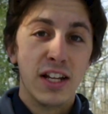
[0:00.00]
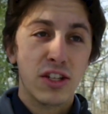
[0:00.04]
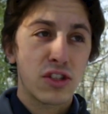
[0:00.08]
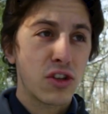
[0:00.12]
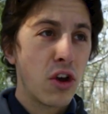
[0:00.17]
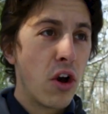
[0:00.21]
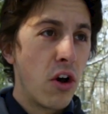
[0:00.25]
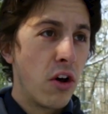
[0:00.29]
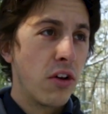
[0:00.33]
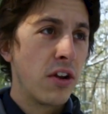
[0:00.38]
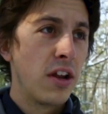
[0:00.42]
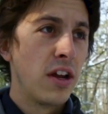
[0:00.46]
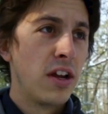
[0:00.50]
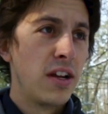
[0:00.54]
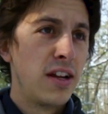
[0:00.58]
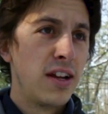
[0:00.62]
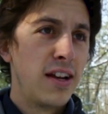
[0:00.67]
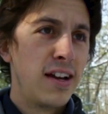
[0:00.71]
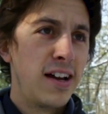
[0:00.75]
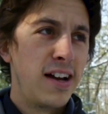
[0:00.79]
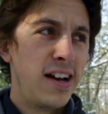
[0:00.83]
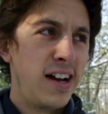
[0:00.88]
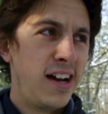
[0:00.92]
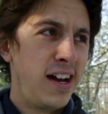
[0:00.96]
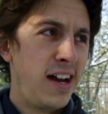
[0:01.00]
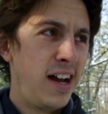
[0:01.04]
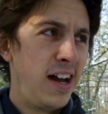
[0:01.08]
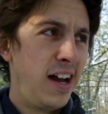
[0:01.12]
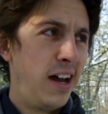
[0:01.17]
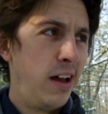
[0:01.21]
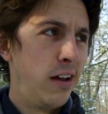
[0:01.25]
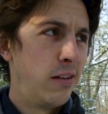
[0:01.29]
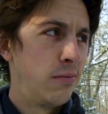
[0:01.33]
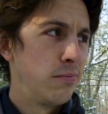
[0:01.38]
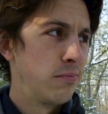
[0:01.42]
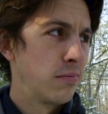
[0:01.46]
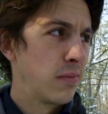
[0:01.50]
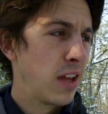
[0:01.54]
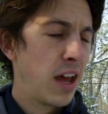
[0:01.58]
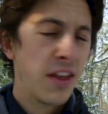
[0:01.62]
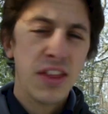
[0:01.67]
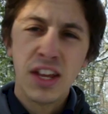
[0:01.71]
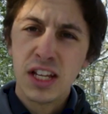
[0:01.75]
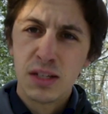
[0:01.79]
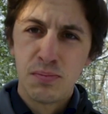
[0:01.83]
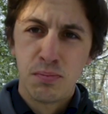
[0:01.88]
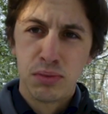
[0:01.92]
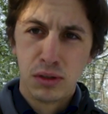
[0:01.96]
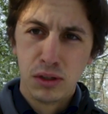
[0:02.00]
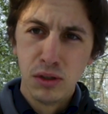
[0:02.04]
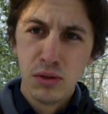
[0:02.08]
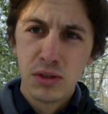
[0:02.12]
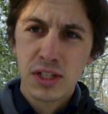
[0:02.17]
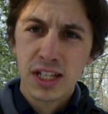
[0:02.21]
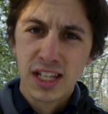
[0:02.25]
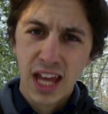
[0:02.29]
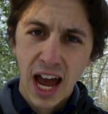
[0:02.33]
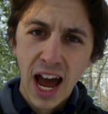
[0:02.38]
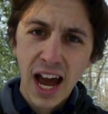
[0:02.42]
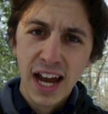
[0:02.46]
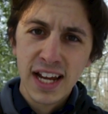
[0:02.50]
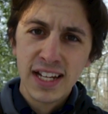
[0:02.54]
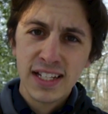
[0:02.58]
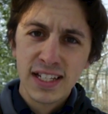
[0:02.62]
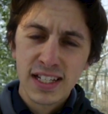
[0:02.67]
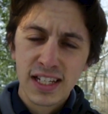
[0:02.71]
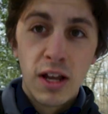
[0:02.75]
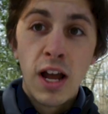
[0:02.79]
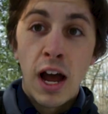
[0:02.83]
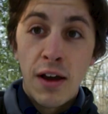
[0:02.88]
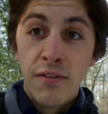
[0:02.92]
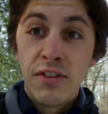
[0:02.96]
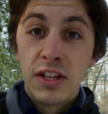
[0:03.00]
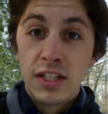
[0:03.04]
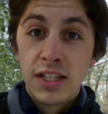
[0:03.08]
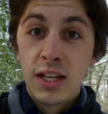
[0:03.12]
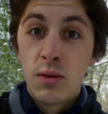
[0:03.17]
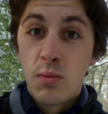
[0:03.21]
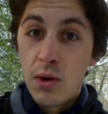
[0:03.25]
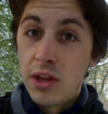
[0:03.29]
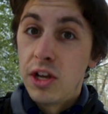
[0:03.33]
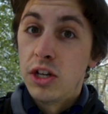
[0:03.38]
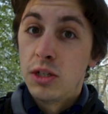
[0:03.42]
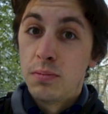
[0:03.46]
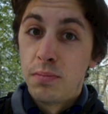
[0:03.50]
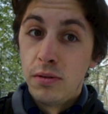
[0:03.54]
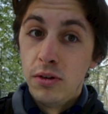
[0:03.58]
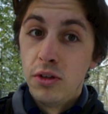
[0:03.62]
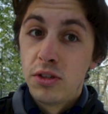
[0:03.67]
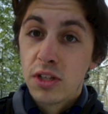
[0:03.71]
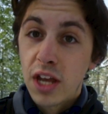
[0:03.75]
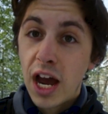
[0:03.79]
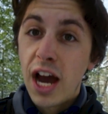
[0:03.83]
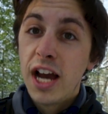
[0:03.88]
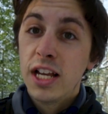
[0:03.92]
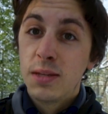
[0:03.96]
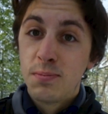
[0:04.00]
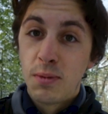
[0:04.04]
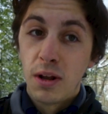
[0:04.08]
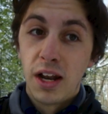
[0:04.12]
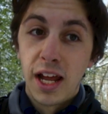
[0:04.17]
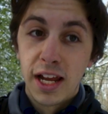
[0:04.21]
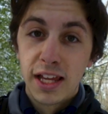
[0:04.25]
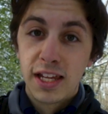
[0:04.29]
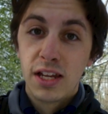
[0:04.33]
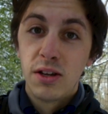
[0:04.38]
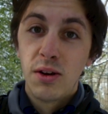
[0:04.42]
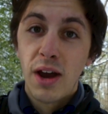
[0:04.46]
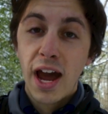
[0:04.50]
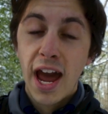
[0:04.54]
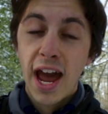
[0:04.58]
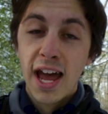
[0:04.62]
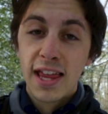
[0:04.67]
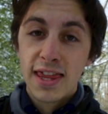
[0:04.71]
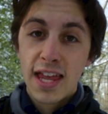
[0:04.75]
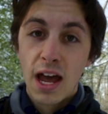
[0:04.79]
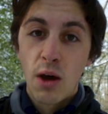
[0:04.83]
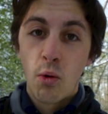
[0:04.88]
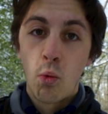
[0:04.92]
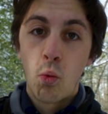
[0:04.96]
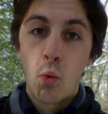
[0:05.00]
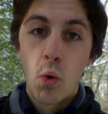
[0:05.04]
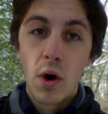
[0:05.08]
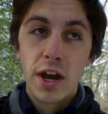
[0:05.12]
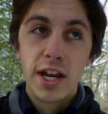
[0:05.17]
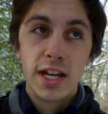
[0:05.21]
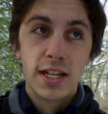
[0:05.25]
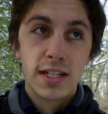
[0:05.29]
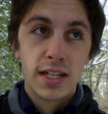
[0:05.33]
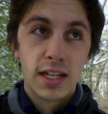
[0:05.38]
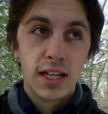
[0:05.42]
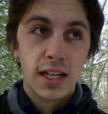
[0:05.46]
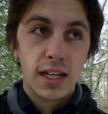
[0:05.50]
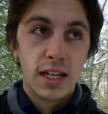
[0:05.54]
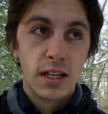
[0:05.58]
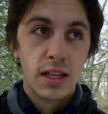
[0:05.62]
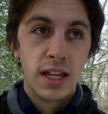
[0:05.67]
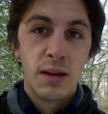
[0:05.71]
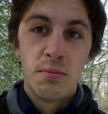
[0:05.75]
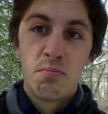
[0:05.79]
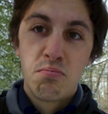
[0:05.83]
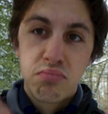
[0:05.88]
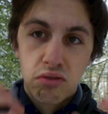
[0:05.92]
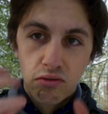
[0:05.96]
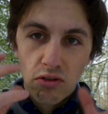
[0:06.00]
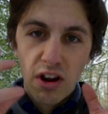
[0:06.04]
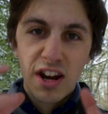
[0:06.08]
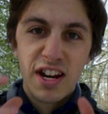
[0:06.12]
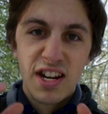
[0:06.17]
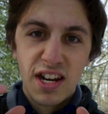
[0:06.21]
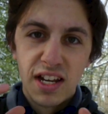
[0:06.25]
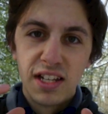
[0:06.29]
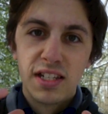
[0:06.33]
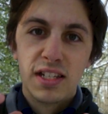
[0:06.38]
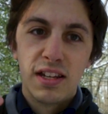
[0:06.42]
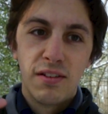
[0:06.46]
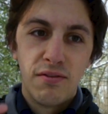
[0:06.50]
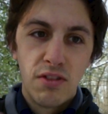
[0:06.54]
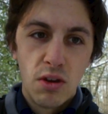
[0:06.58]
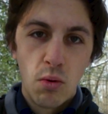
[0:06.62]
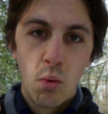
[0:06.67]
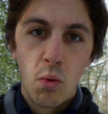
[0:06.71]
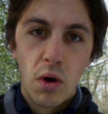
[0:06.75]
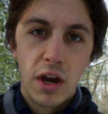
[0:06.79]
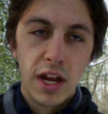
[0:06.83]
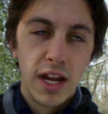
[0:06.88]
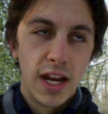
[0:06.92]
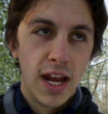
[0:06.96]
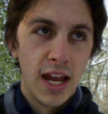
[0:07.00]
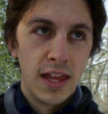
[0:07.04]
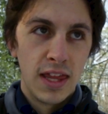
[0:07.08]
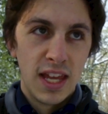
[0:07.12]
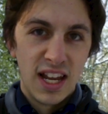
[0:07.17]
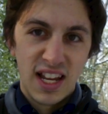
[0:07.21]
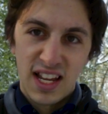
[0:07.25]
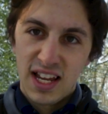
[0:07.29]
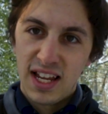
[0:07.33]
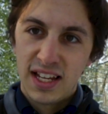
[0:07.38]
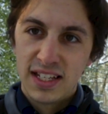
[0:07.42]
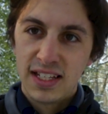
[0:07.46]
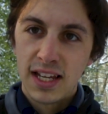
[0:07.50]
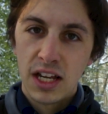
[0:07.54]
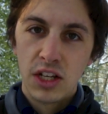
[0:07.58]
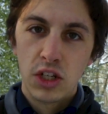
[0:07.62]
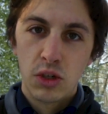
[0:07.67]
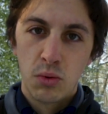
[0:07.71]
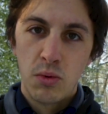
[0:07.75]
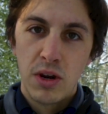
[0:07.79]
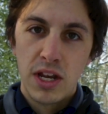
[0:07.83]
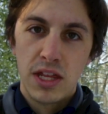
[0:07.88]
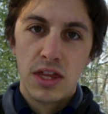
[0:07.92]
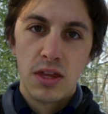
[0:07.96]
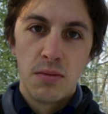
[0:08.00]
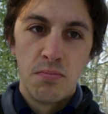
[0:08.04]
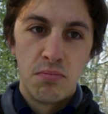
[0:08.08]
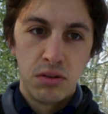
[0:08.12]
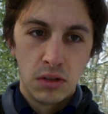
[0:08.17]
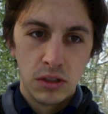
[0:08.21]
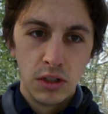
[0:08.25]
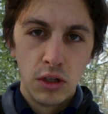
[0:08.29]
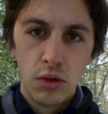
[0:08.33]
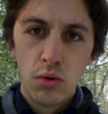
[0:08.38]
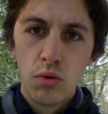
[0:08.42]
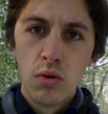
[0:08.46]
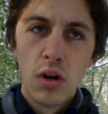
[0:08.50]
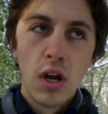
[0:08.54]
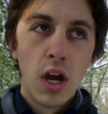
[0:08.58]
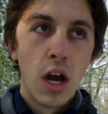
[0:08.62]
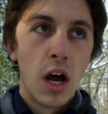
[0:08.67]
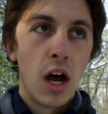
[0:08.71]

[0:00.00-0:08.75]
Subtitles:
It's called, I think it's blue skies. And obviously when there's blue skies, but like to add that white, the brightness of the white and then accentuate the blue.